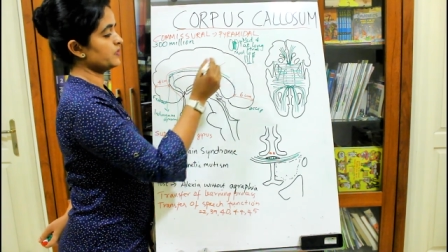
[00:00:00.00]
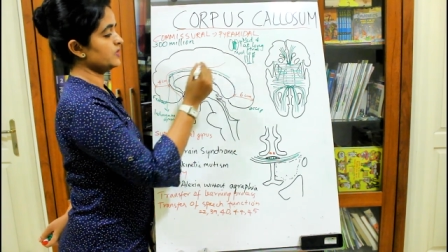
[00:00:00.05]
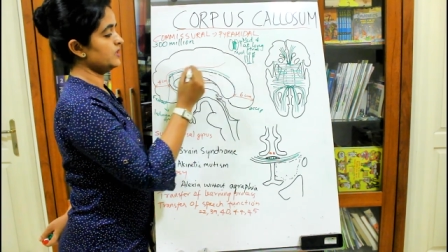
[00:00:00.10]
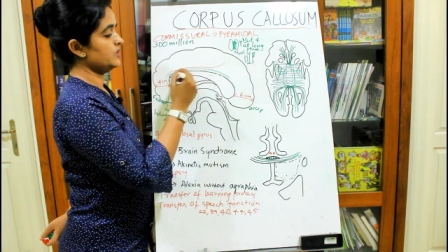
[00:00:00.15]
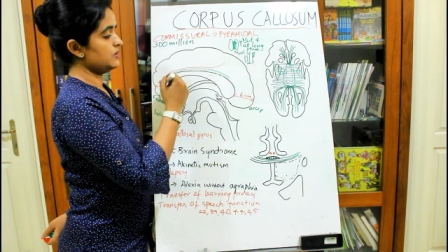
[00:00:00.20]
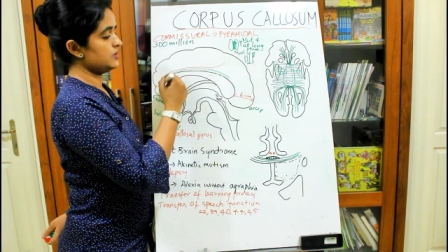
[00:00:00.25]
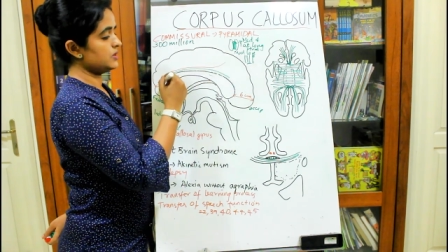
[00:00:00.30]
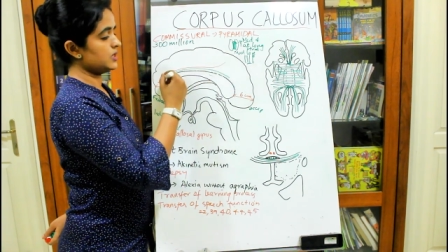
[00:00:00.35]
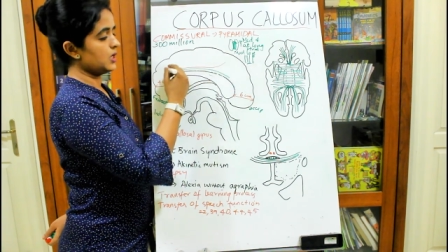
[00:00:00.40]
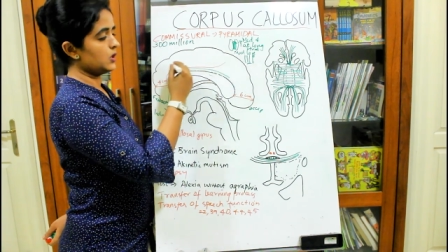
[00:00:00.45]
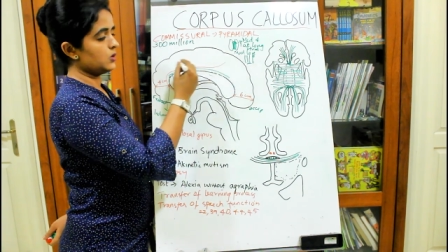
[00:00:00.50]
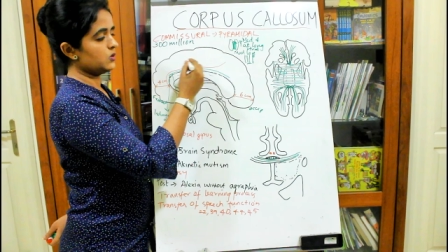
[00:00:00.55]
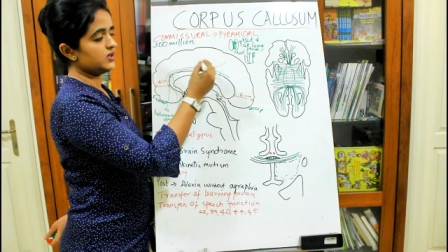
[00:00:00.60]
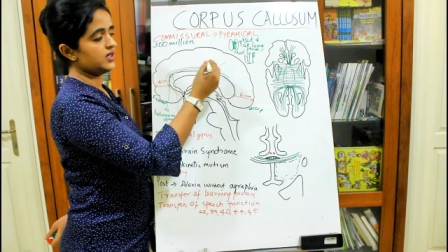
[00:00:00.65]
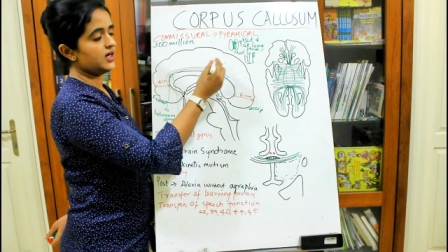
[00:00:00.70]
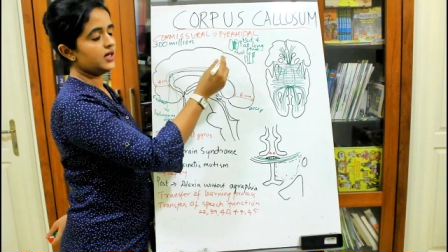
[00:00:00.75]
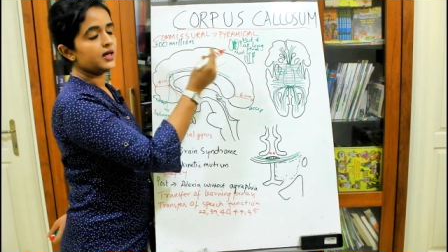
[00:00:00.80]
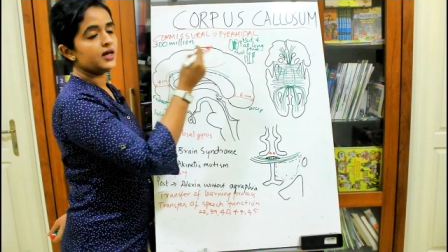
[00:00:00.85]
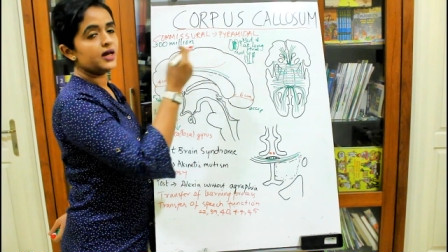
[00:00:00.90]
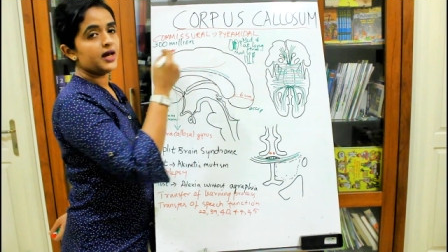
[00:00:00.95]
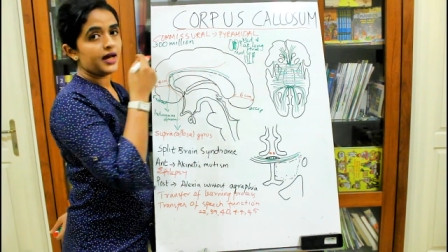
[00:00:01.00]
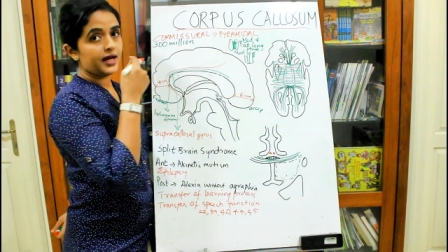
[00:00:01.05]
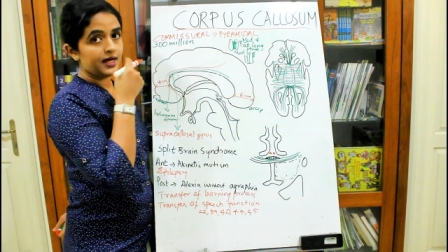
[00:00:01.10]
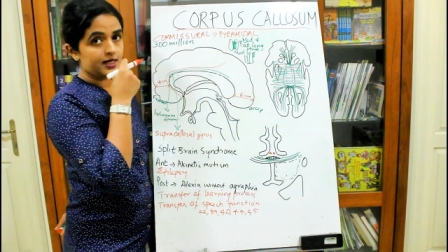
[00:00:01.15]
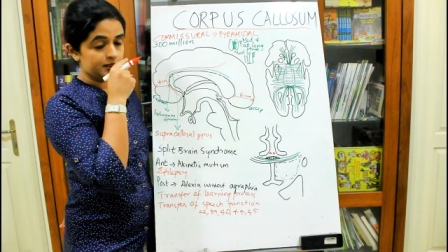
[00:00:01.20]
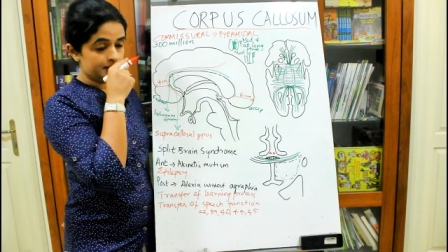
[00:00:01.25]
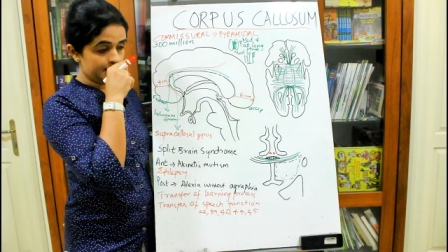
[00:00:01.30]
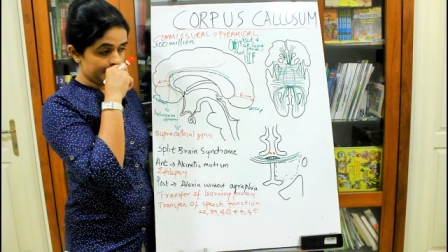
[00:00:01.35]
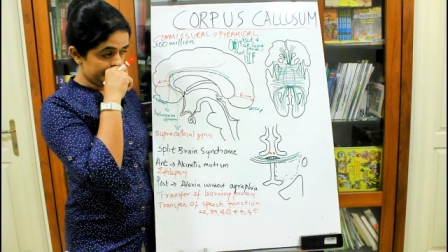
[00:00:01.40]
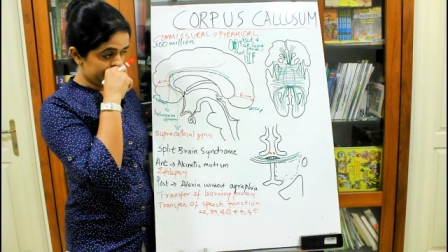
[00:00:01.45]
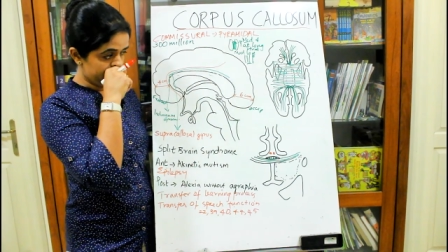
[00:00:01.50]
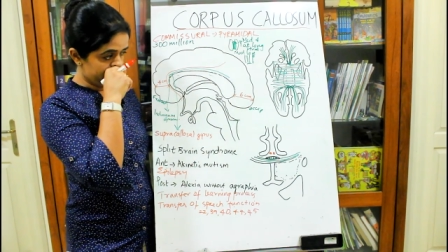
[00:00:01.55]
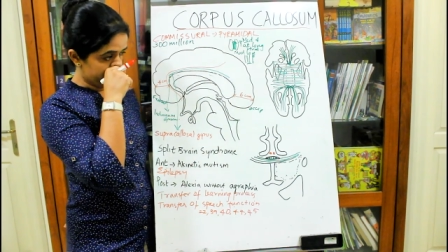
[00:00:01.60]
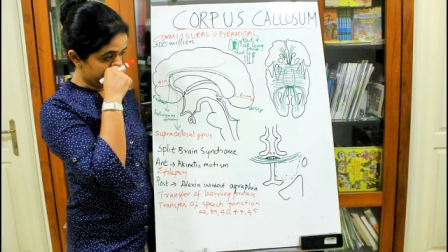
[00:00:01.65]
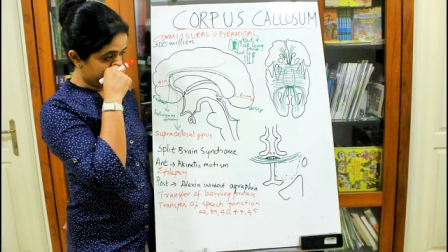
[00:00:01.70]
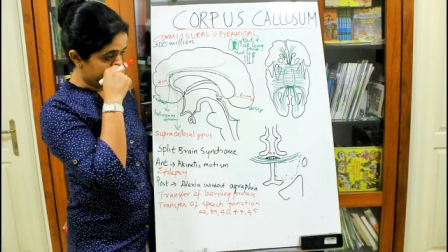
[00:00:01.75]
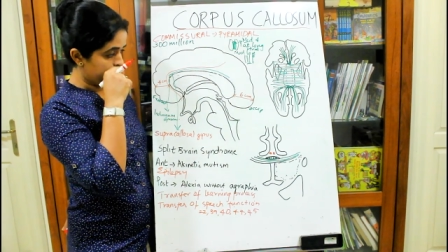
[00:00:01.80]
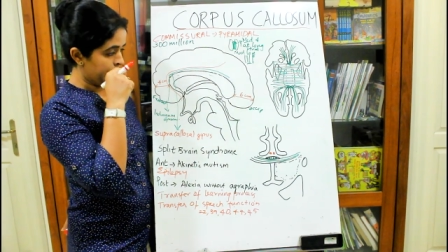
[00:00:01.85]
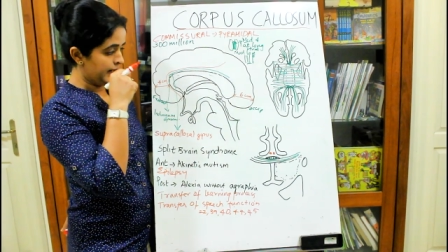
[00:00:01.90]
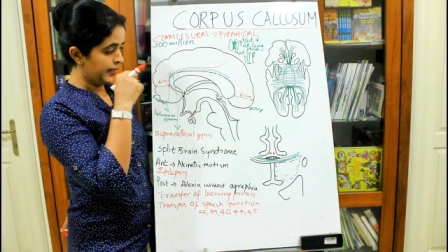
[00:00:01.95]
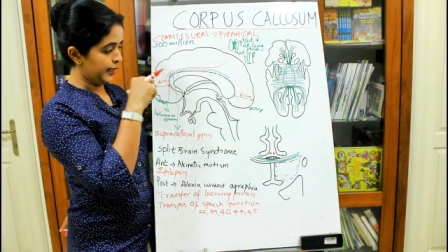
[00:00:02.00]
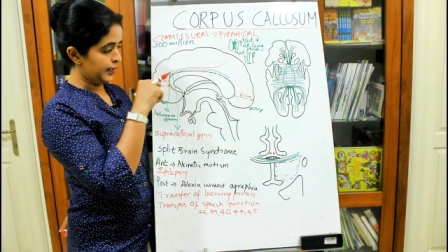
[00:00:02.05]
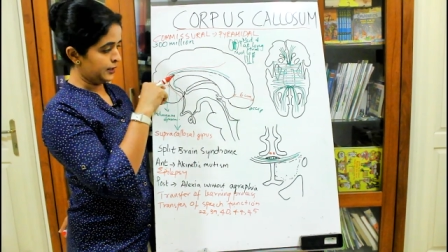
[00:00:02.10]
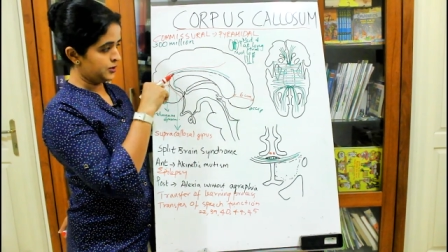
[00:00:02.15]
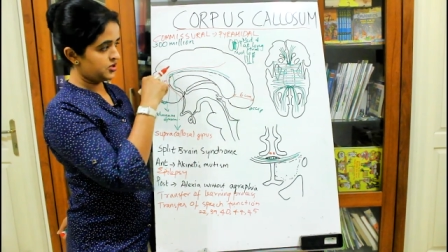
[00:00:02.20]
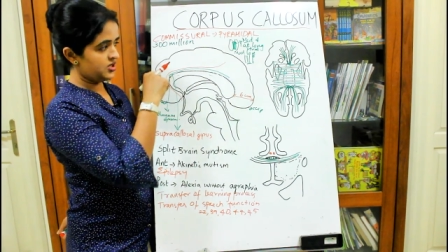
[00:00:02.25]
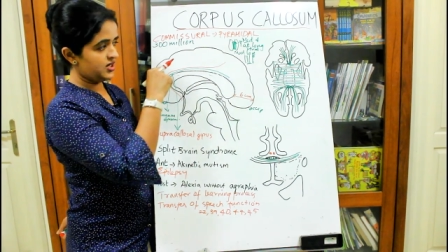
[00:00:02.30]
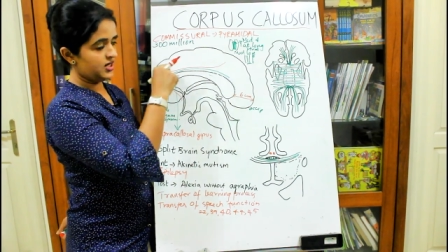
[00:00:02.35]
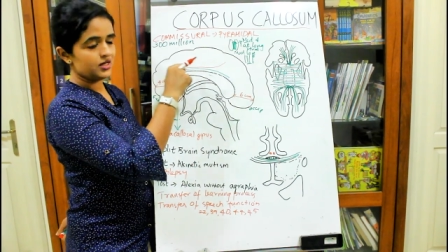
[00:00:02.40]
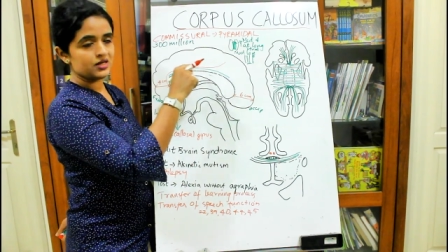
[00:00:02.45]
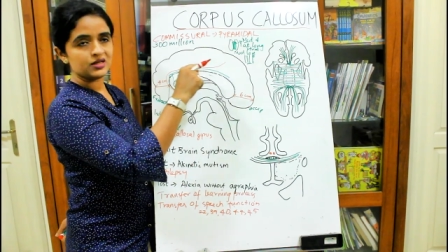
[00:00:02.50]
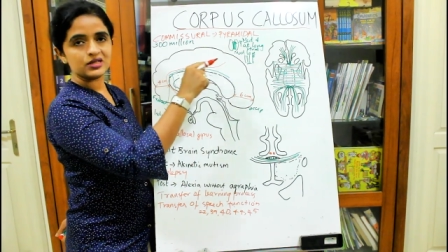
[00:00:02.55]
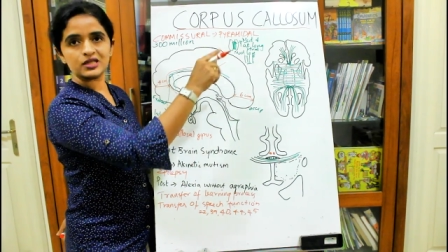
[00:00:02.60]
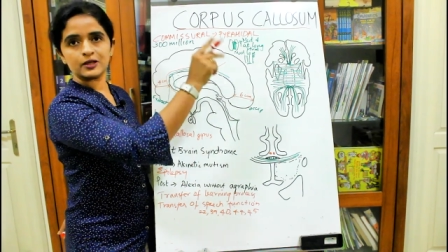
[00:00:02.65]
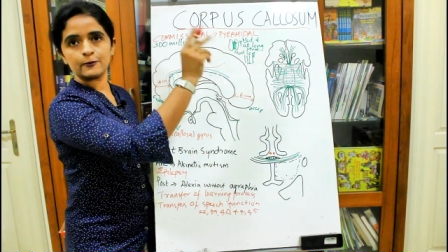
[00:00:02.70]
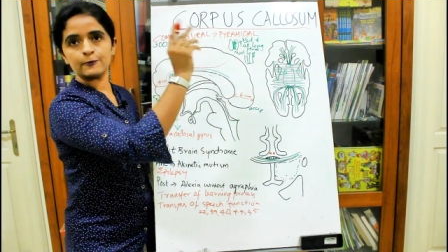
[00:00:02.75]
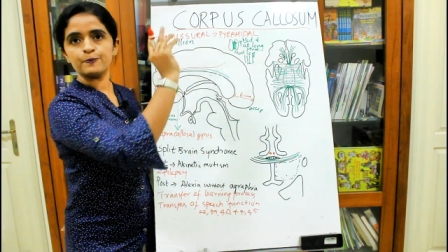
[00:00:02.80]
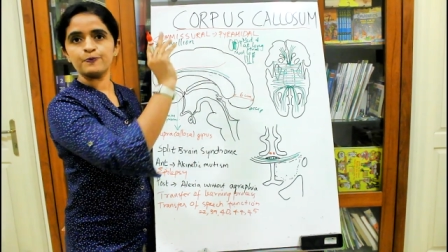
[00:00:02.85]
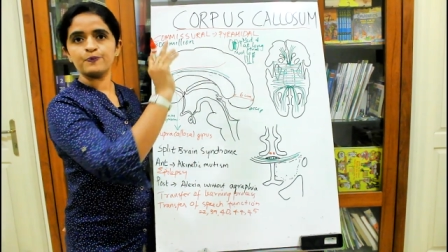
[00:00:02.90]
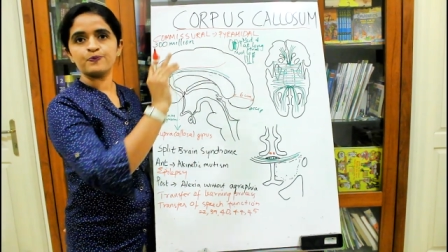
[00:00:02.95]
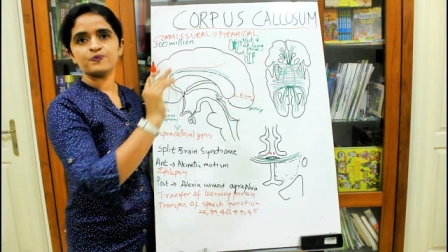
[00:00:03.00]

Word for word: This is how the anterior cerebral artery is